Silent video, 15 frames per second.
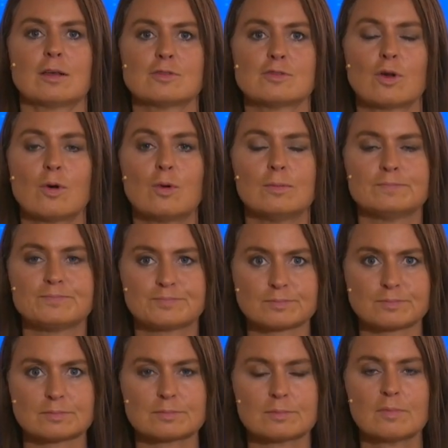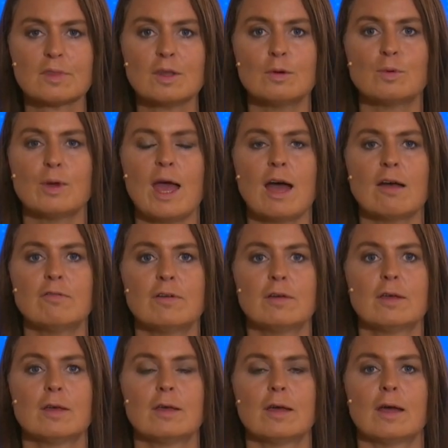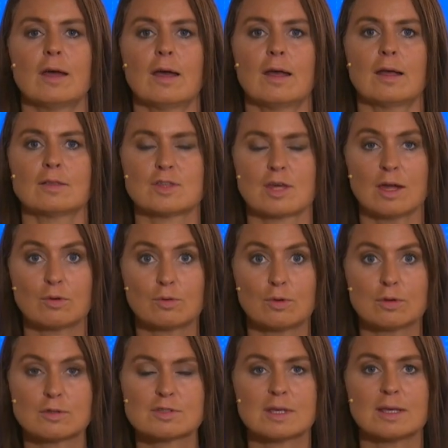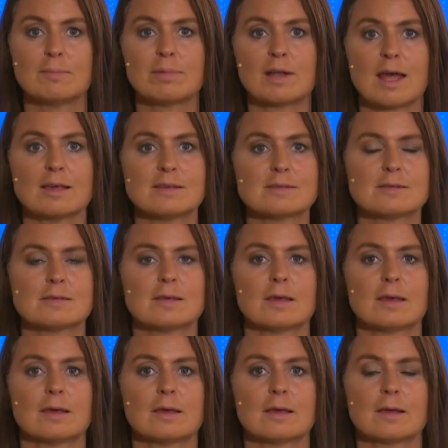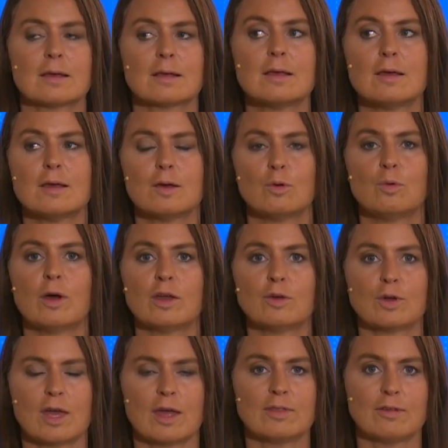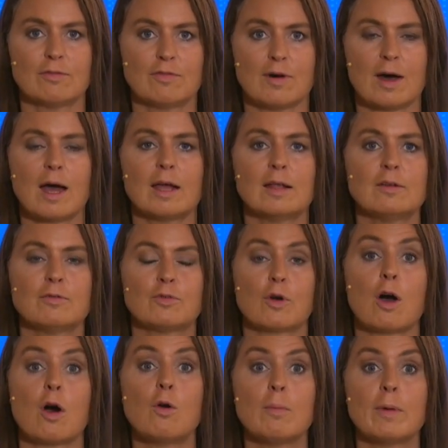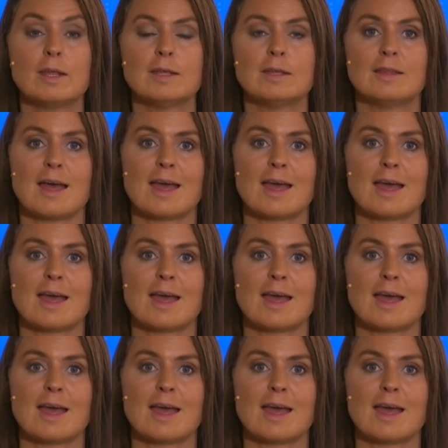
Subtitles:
So we have check rules in place where you can define for how many